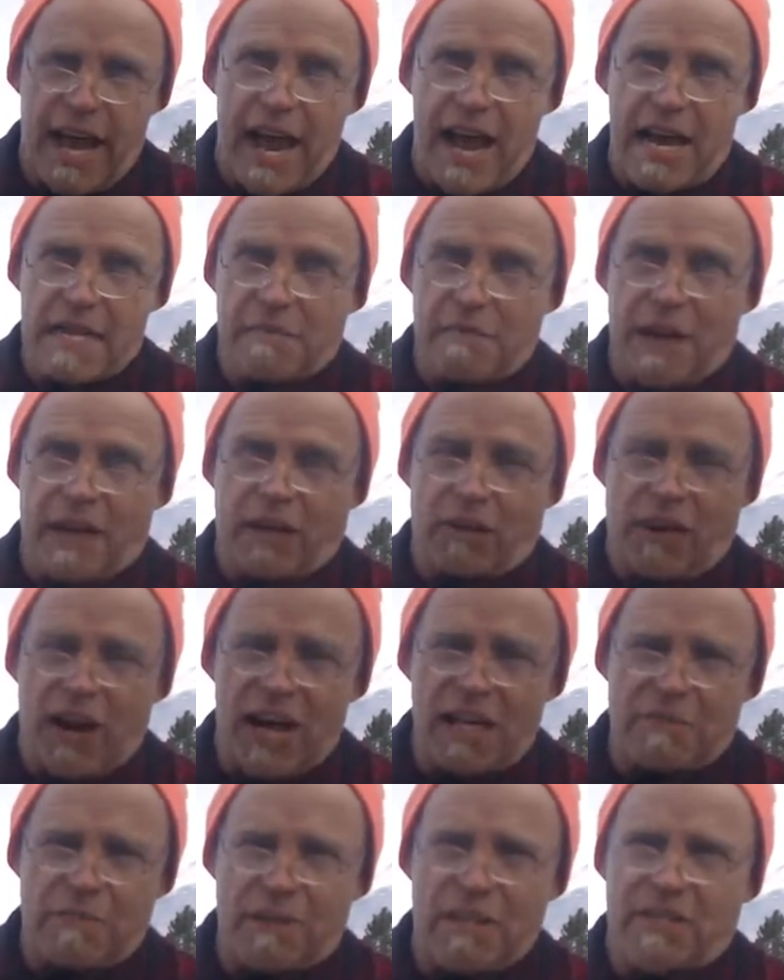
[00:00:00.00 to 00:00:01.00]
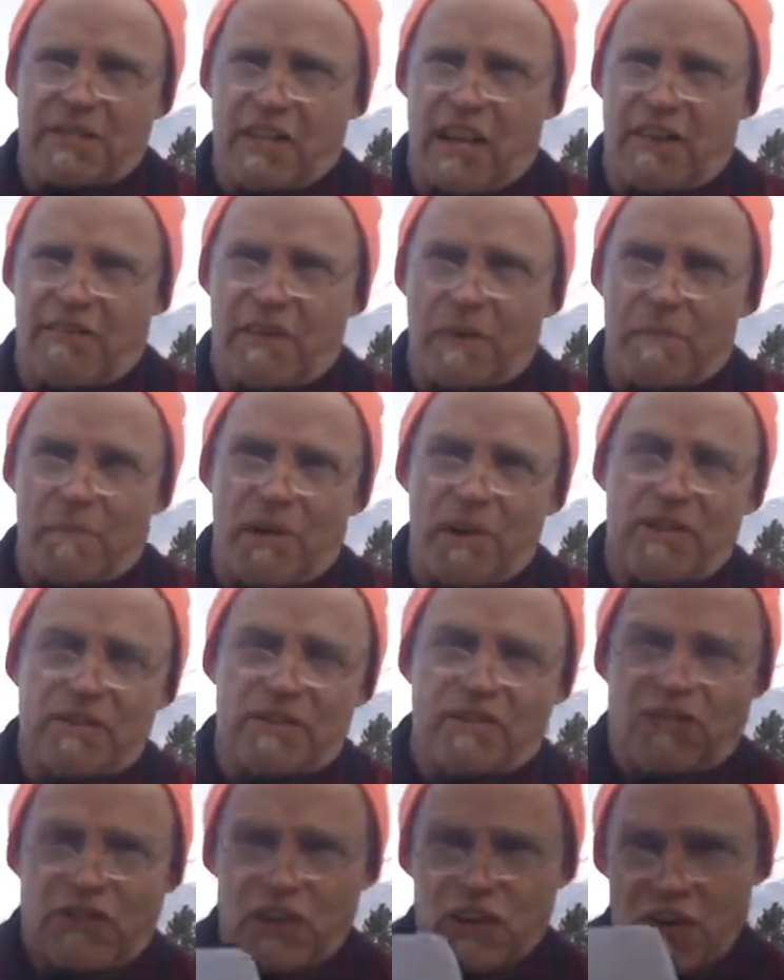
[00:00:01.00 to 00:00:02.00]
As Megan Rice being sent for
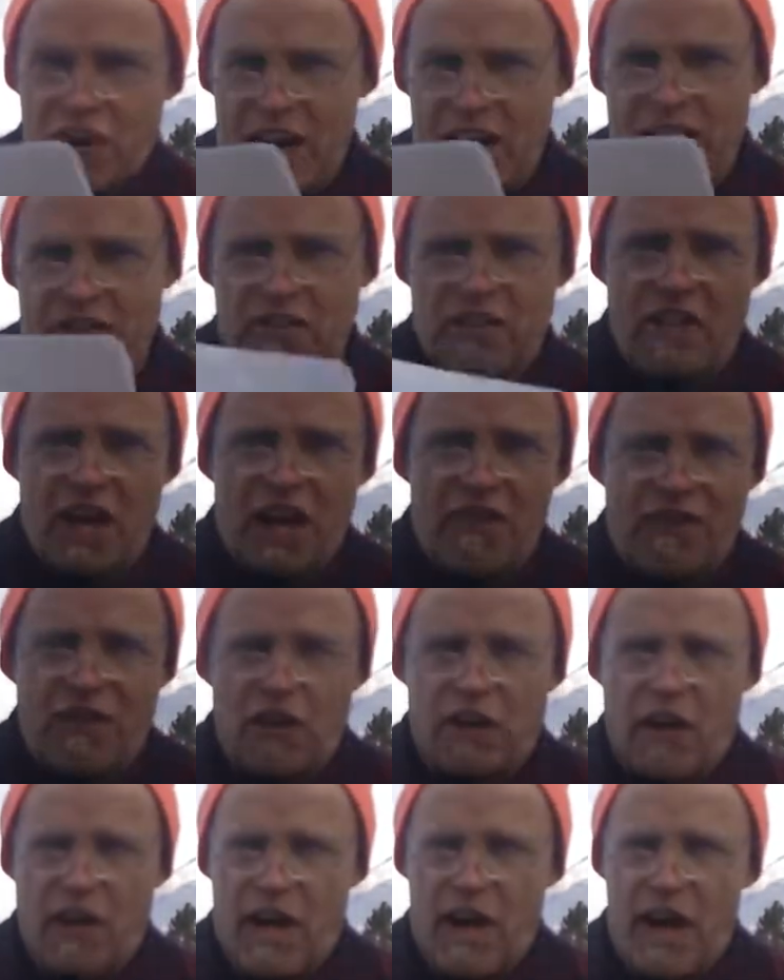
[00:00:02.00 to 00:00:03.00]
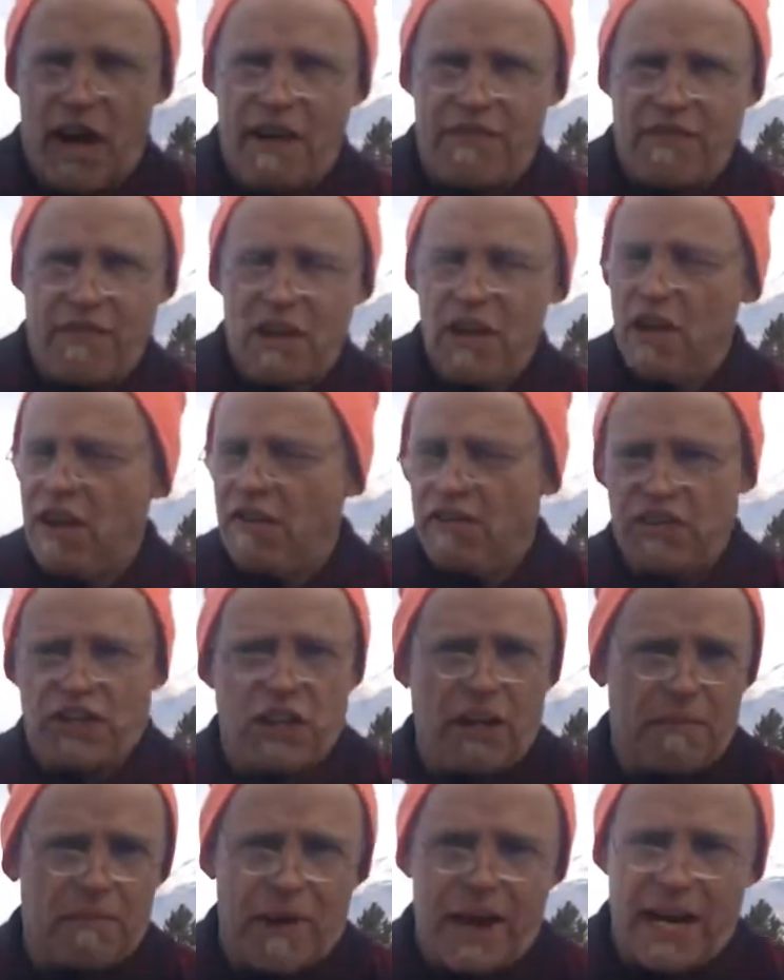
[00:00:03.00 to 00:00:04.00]
prison for trying to save your life,
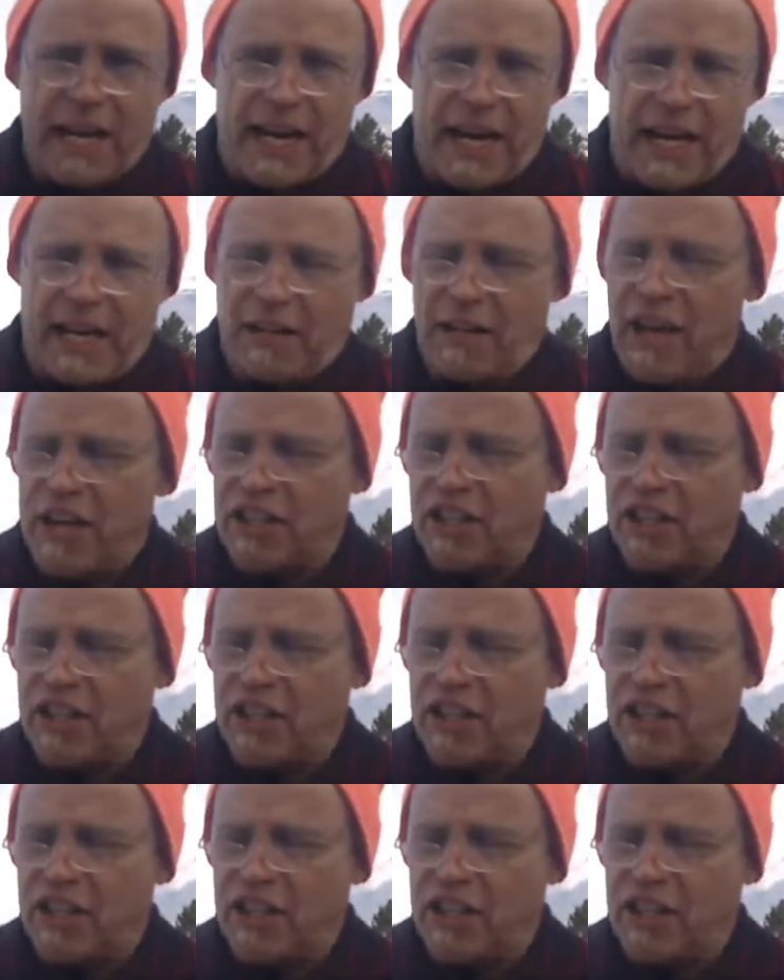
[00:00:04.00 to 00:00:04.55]
she didn't break any law.